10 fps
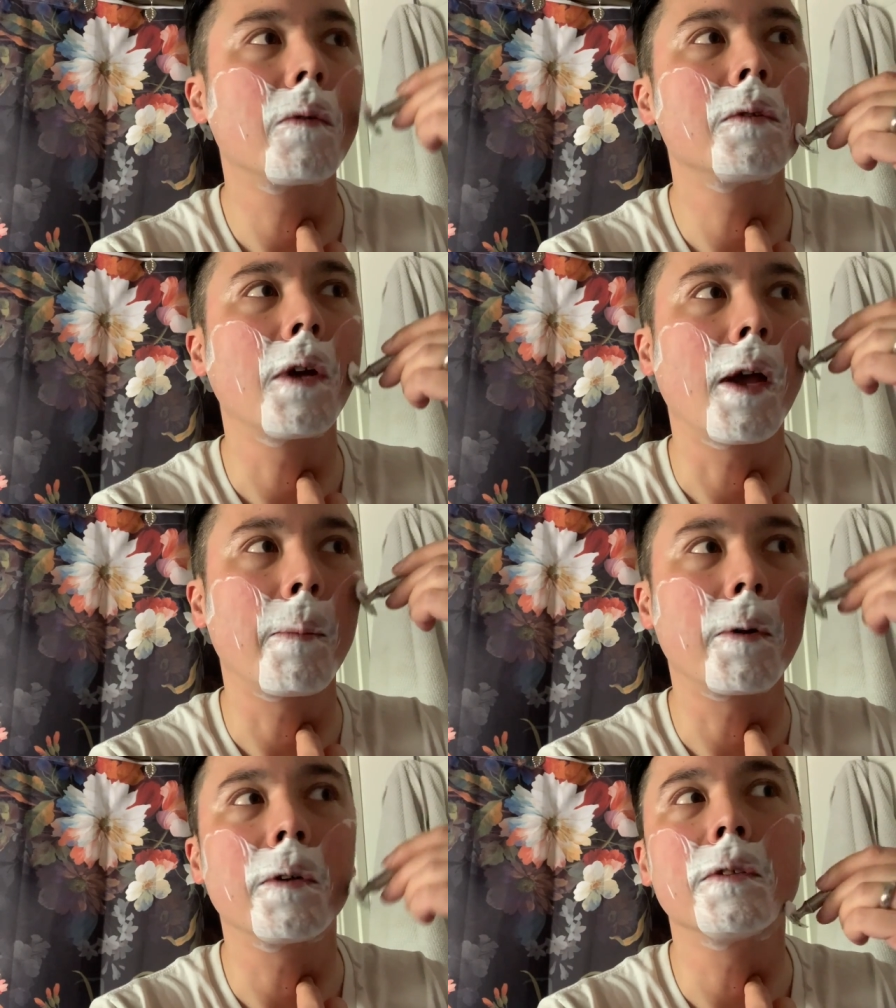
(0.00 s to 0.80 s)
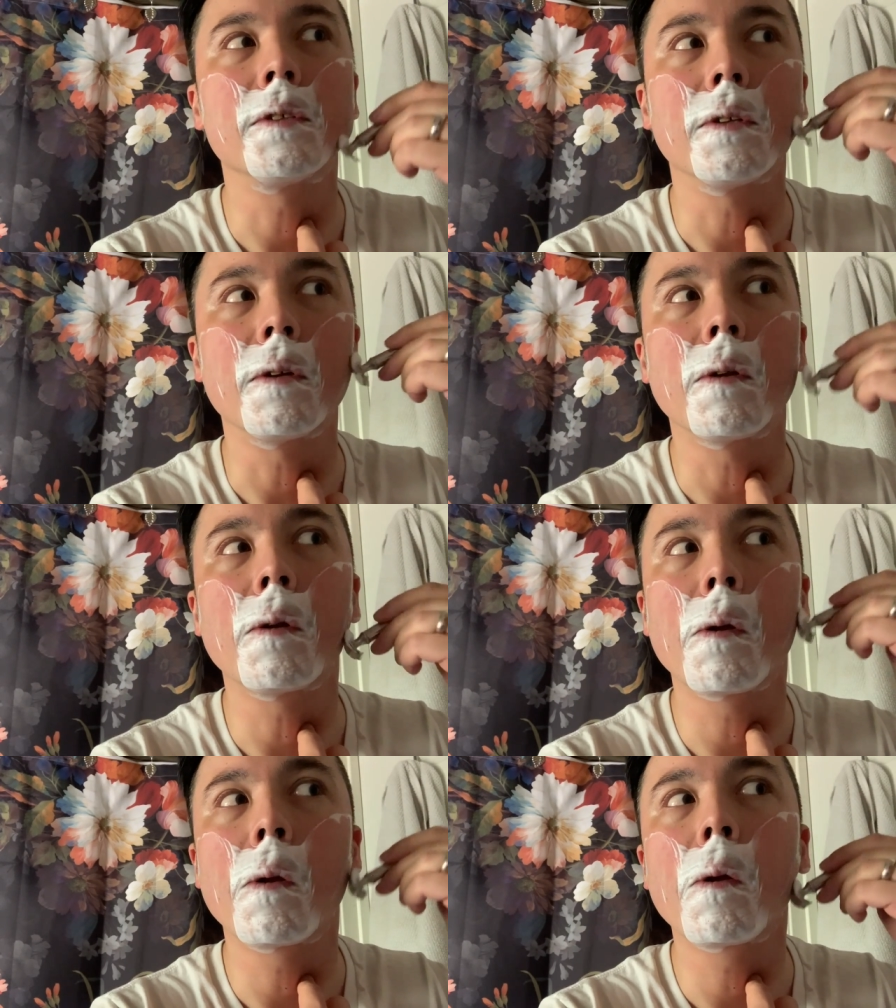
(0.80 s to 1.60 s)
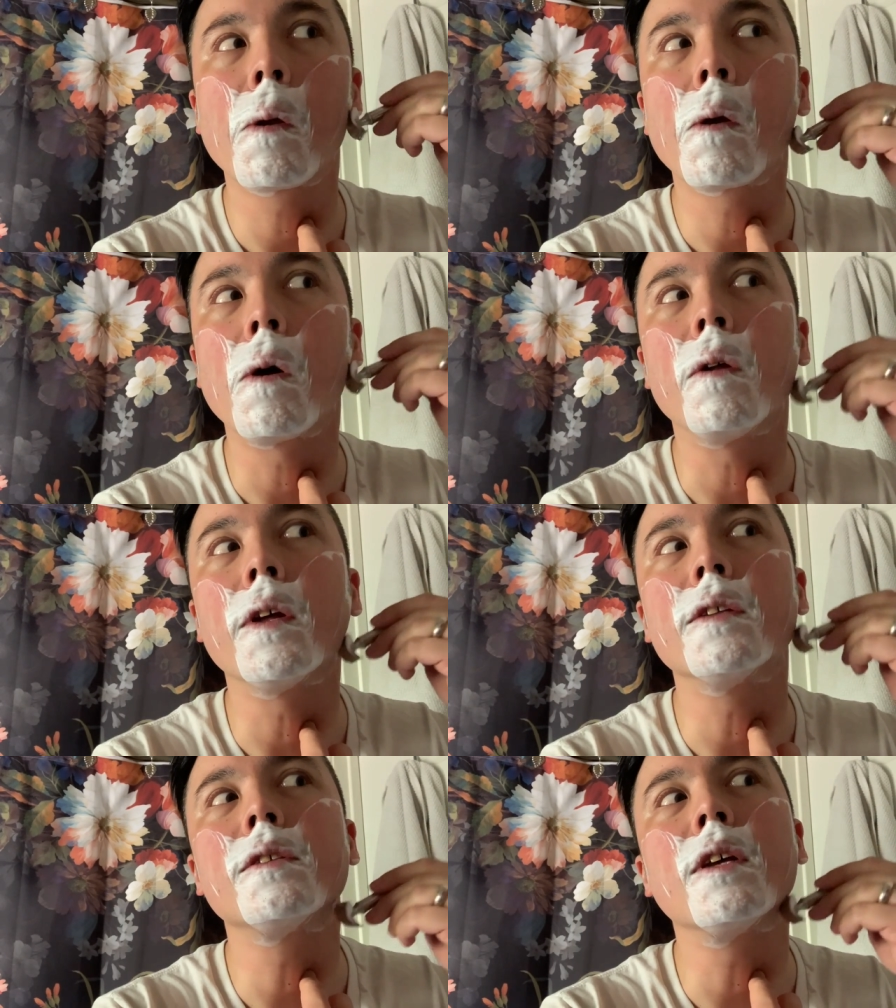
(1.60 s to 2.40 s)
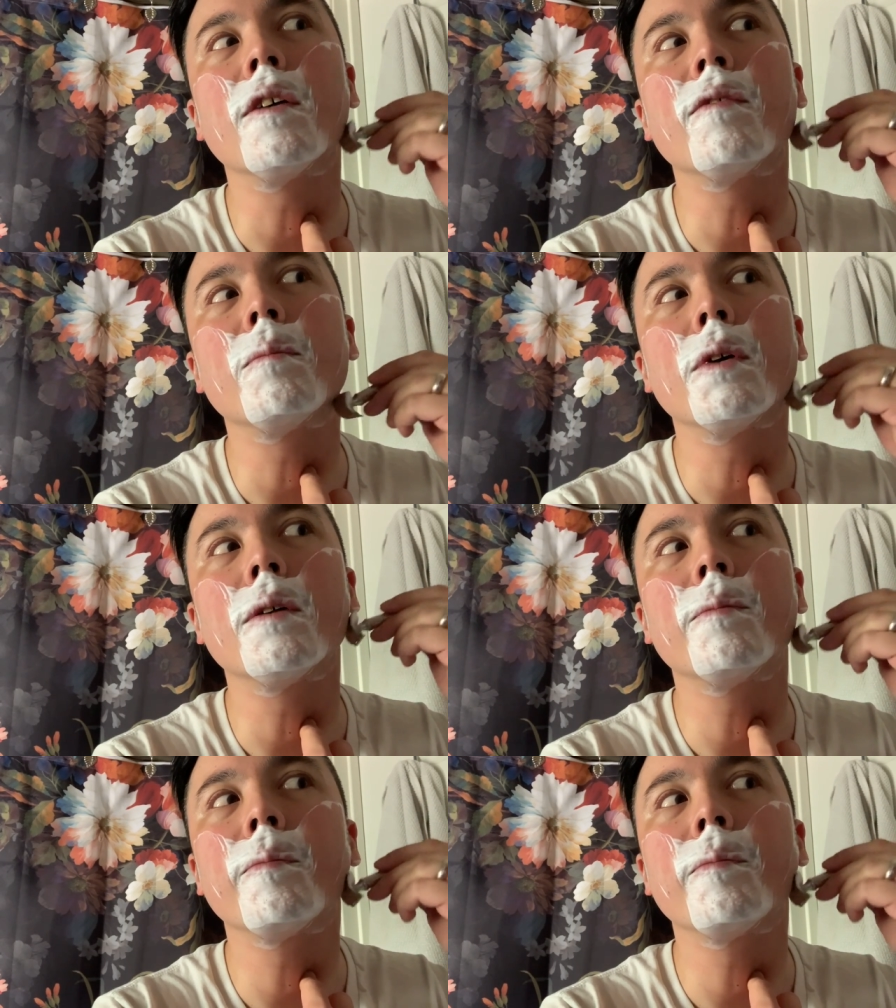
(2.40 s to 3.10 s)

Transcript: timers and all that stuff, but